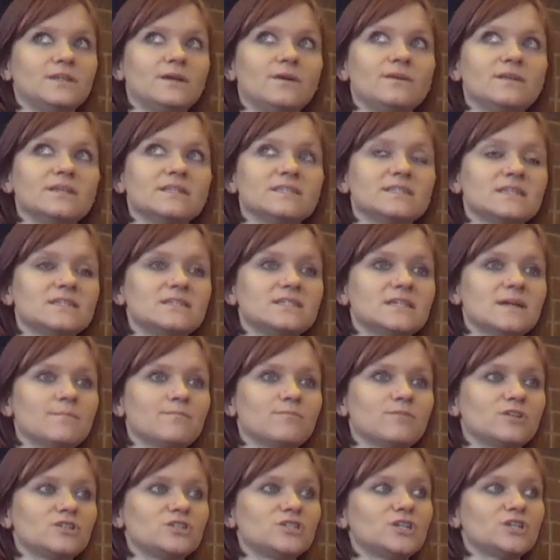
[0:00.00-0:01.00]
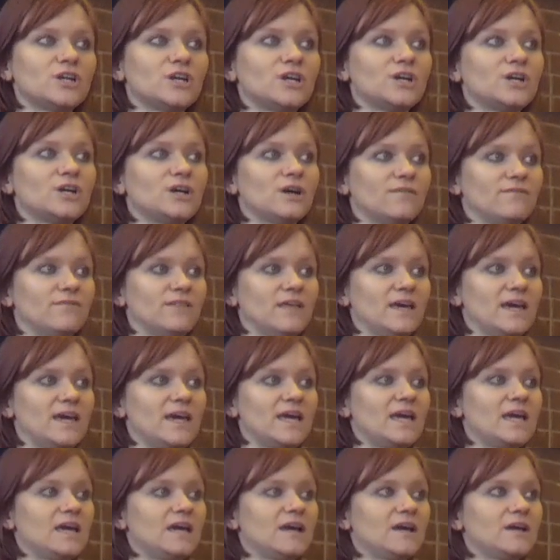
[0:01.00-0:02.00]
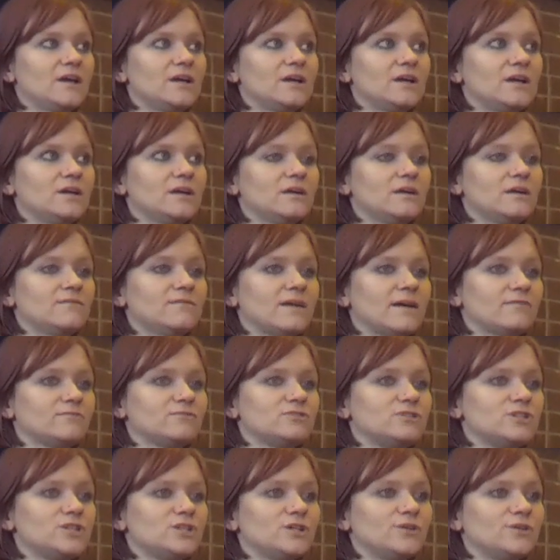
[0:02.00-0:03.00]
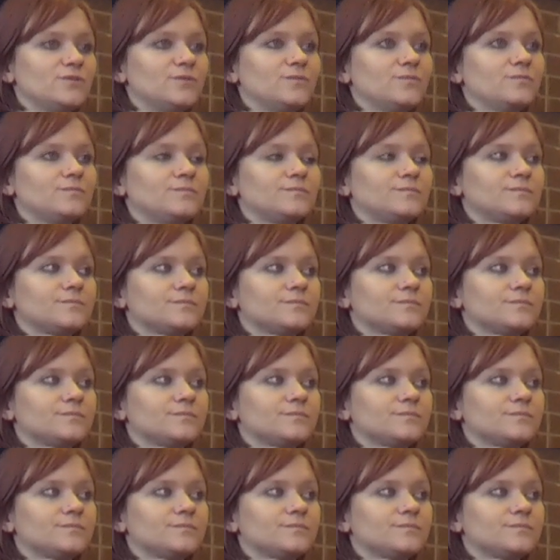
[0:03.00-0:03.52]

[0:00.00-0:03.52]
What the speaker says: Notice the temperature of the air around you.